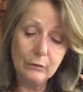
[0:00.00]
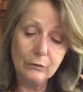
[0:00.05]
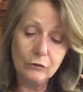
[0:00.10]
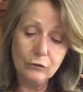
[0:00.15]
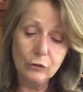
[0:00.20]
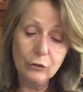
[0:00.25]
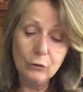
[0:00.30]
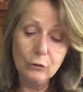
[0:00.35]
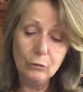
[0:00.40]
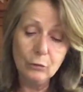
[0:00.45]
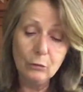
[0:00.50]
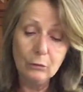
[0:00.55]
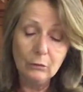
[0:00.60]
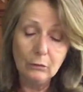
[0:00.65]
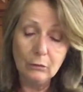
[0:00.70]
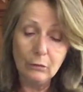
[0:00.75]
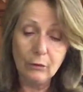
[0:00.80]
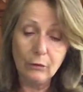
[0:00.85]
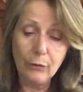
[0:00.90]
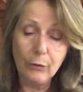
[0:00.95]
2
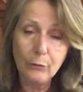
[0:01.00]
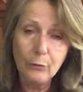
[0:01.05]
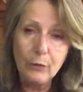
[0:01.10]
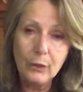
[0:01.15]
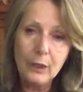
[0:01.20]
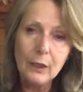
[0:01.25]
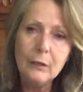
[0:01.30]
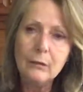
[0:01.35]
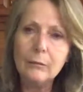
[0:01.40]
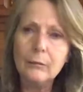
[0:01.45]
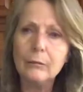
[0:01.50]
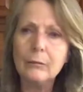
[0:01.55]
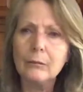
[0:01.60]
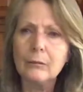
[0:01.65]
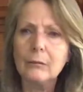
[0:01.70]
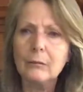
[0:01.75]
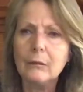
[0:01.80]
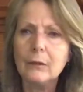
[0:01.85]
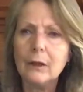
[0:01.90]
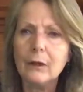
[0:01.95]
or 3,
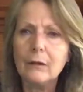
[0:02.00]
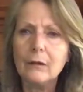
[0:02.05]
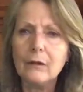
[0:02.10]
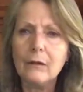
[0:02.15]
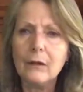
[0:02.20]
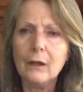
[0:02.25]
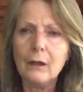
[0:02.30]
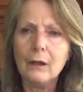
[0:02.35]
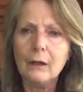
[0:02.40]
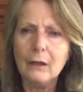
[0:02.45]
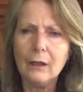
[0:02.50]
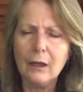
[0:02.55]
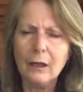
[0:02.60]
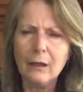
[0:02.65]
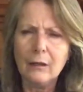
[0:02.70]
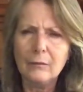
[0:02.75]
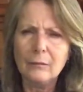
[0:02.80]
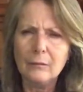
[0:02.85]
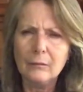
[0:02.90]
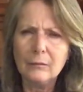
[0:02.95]
let's see,
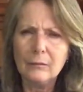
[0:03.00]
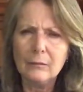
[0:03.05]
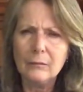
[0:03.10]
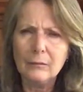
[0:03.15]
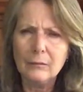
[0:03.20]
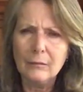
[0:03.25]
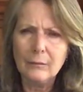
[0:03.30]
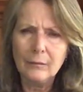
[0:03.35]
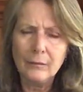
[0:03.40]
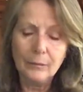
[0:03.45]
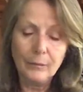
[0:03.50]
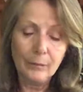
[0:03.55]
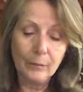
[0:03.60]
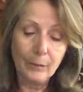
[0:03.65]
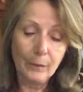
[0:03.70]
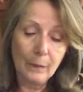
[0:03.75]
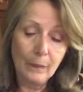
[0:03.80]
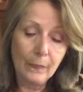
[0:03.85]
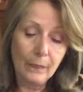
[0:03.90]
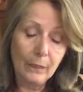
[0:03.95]
yeah,
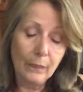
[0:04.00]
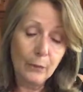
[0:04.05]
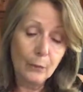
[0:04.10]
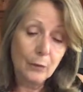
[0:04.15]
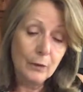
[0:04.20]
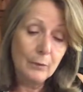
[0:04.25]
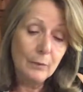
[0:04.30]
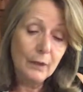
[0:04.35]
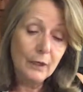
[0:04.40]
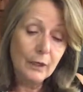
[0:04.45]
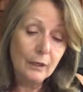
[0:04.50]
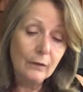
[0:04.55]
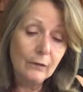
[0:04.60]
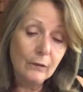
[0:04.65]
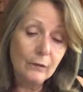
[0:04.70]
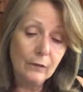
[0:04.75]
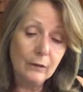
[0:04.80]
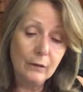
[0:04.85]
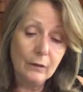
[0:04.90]
3 minutes.